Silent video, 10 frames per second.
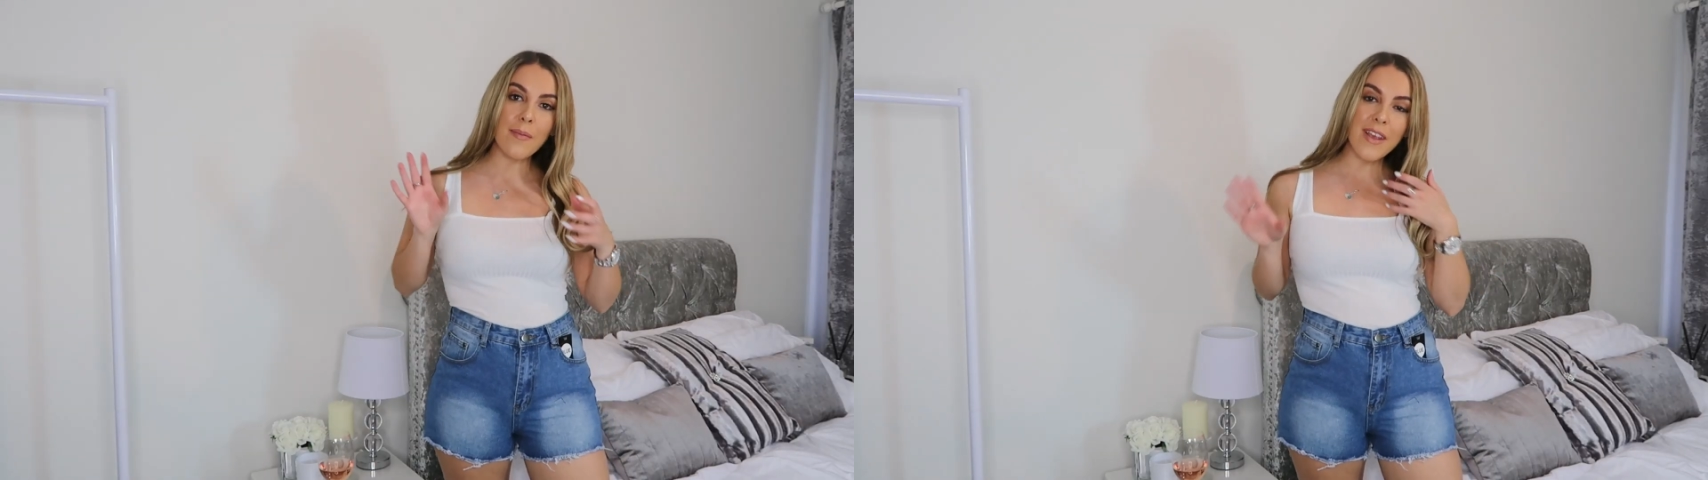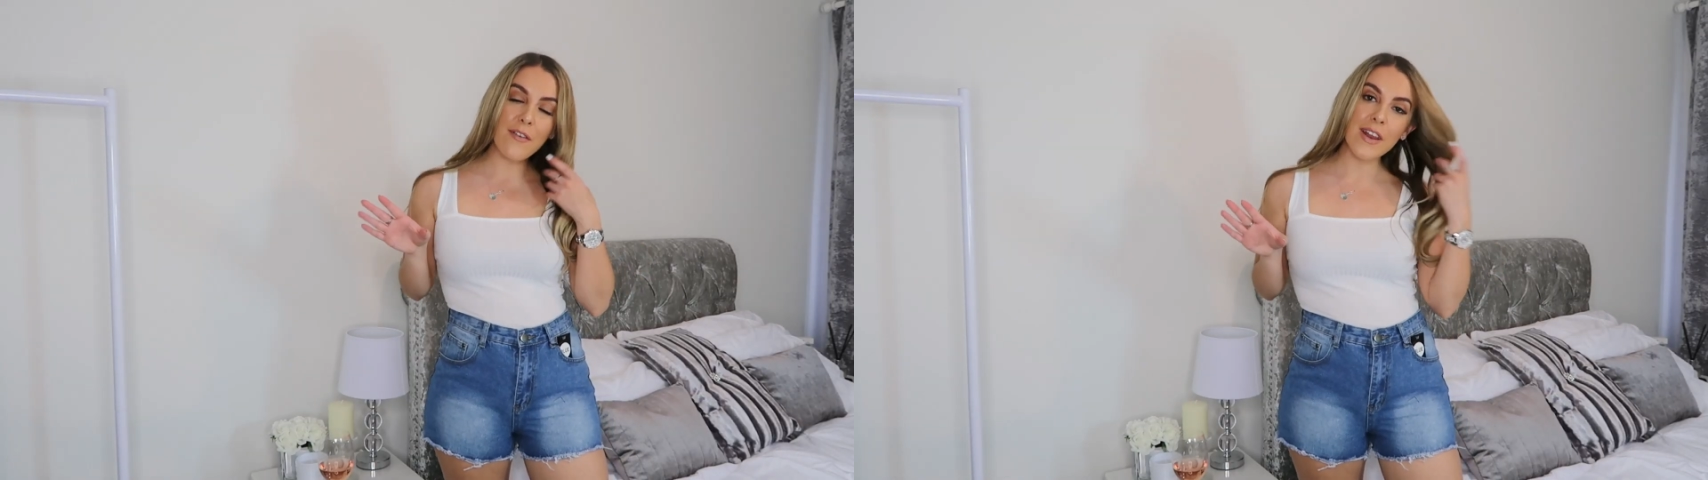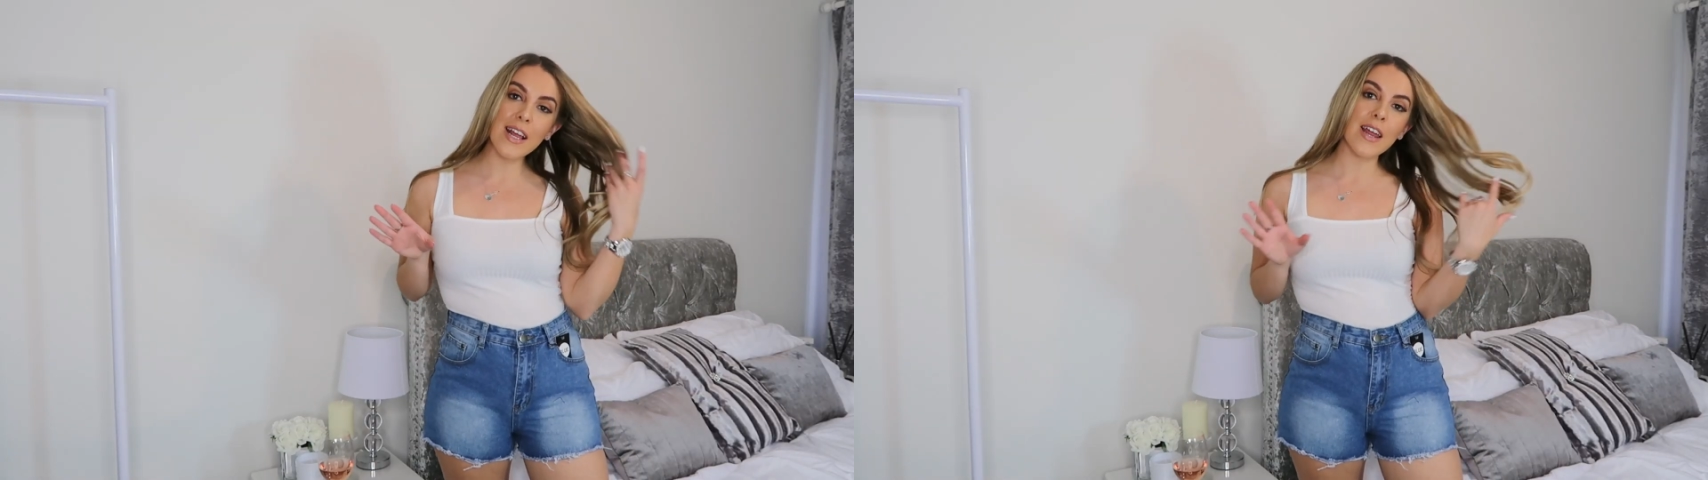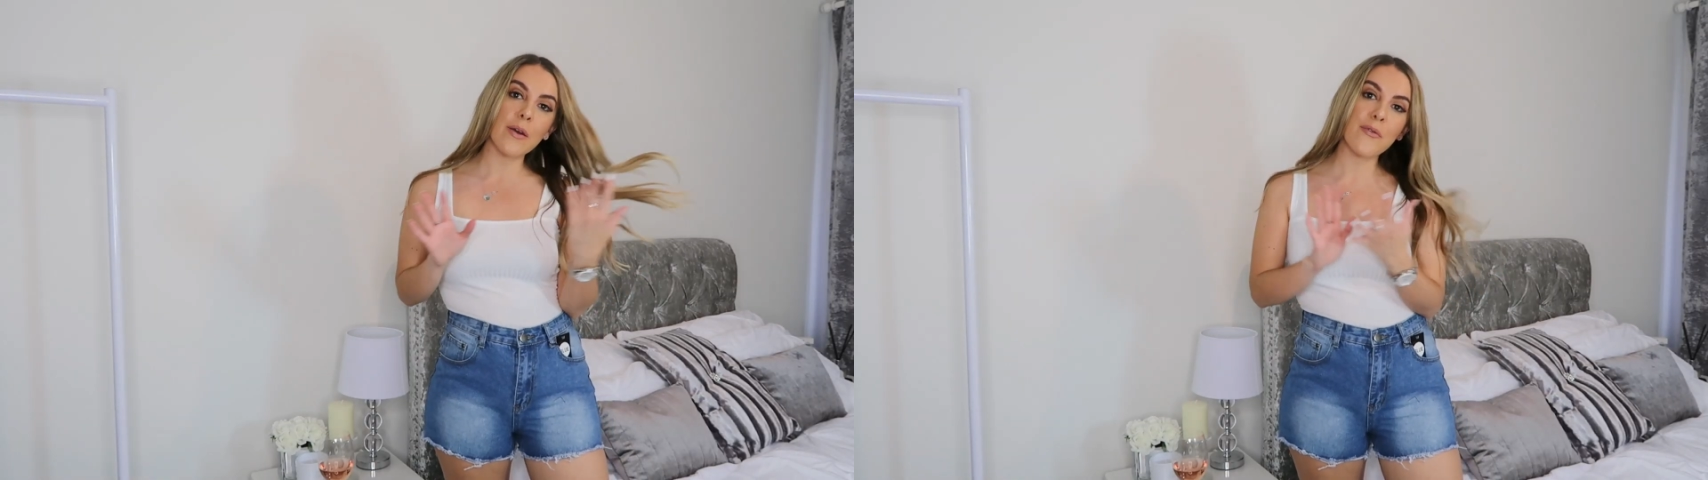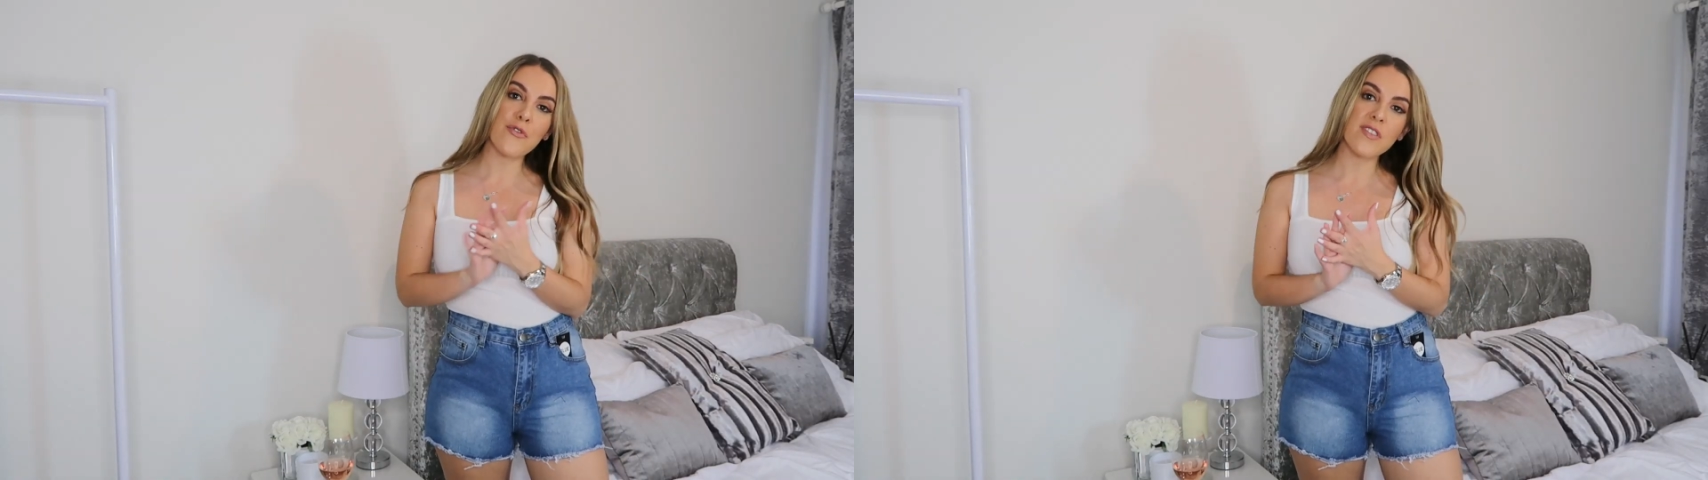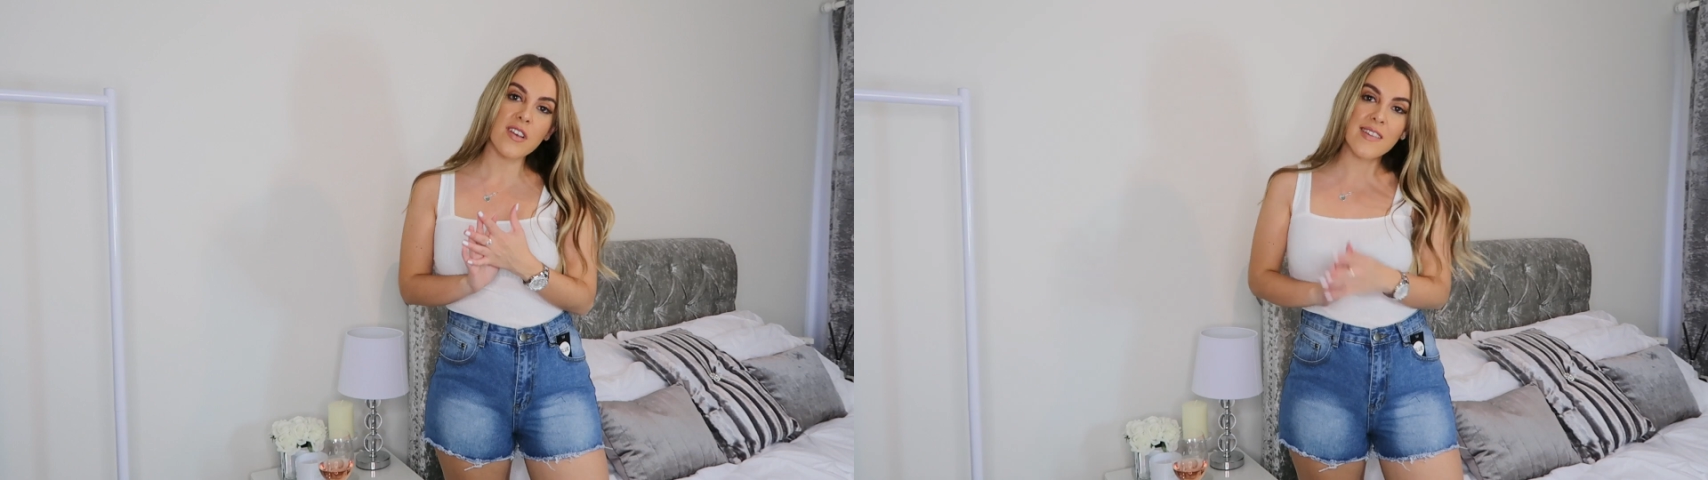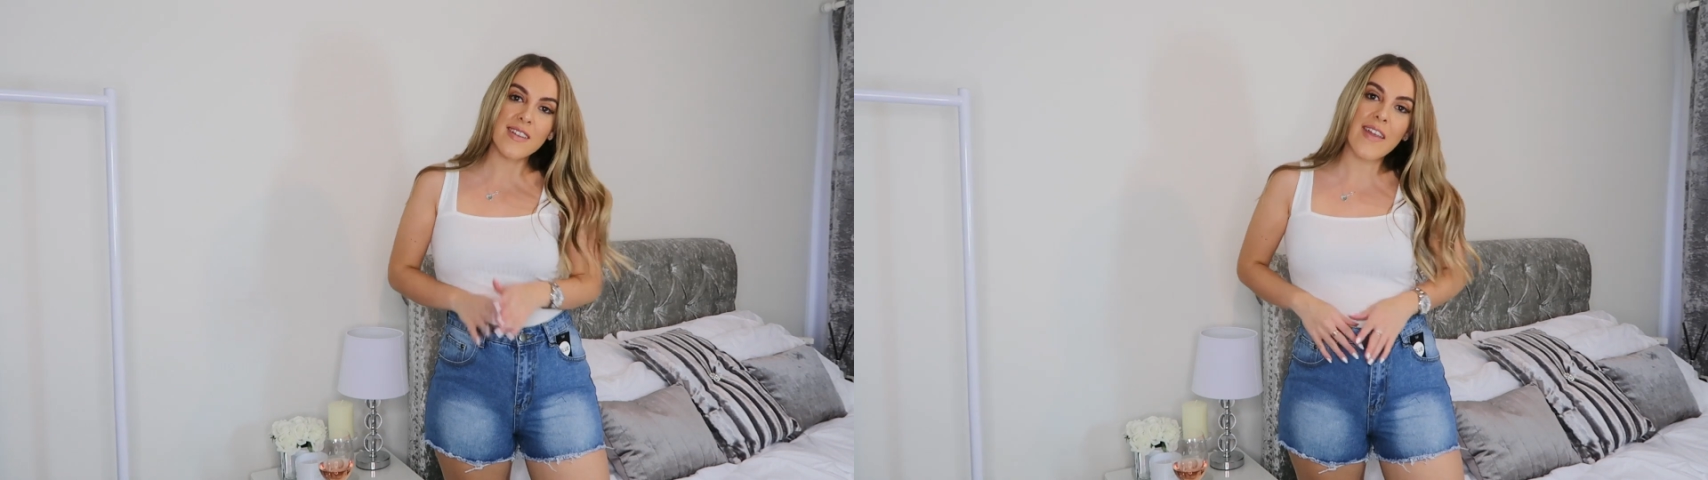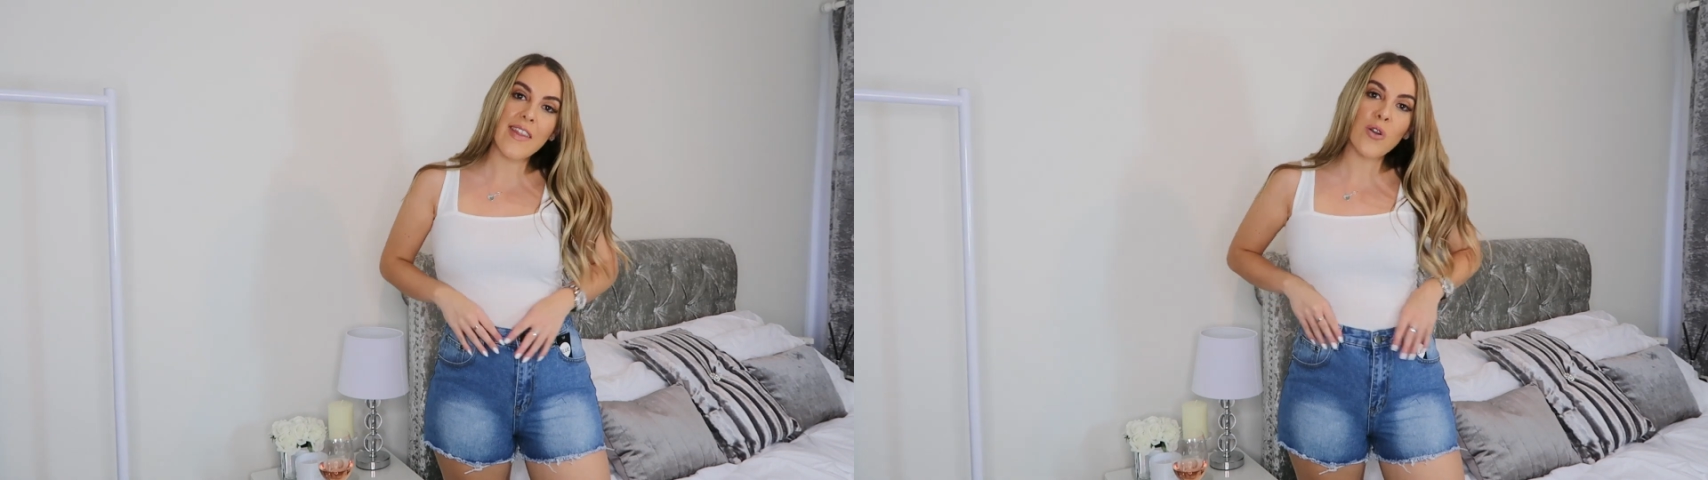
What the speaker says: I'm definitely glad I went for a size 10.